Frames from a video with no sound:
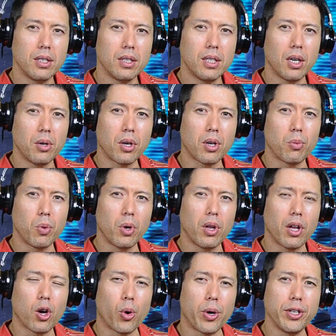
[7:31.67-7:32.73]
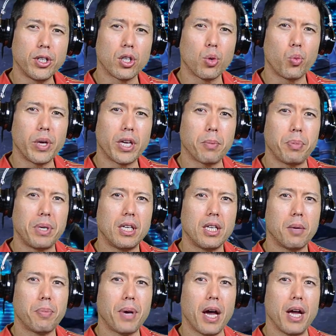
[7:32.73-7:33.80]
Yeah, well, according to the
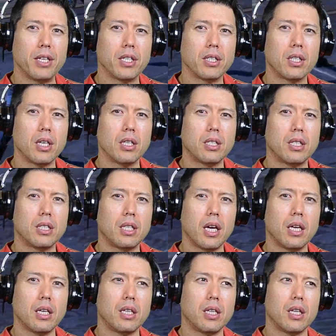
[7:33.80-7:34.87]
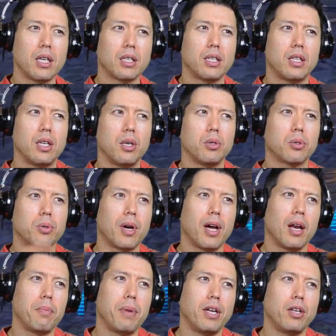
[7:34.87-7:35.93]
Wikipedia page, it said that these were
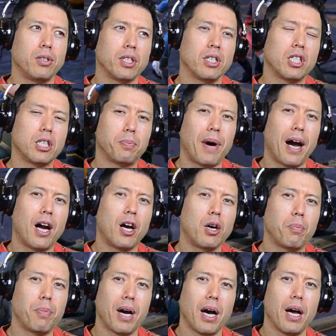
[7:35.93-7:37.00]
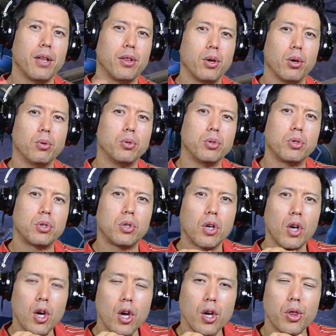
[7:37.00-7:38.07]
elementals inspired by those
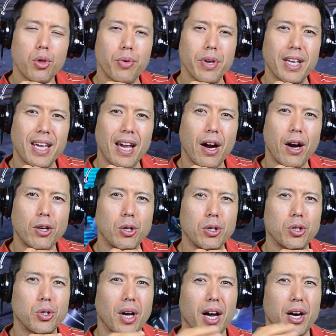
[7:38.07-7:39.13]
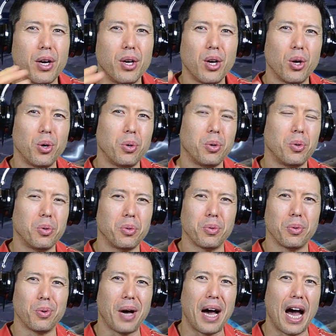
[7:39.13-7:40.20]
3 characters. So I don't
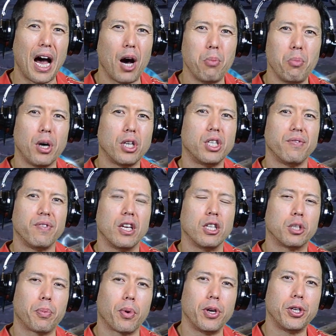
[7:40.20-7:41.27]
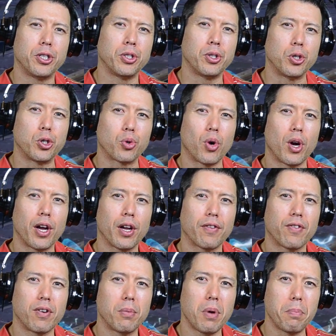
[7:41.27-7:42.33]
know how much of the inspiration they're drawing
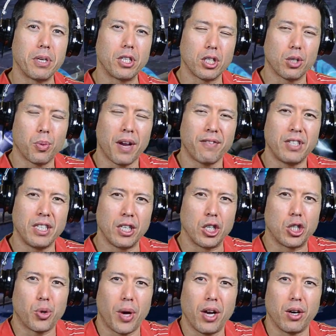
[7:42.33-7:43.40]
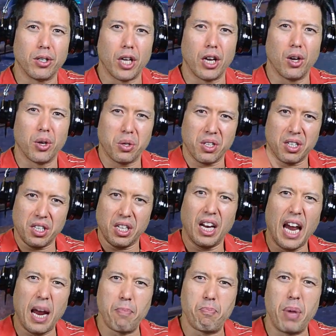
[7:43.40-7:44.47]
from it, but just what I've seen in the trailers, they look a
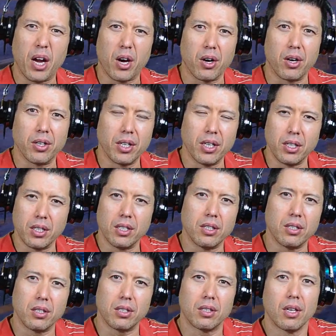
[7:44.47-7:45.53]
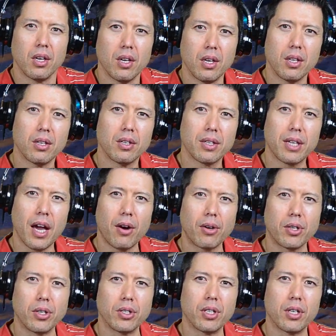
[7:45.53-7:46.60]
lot bigger than these characters.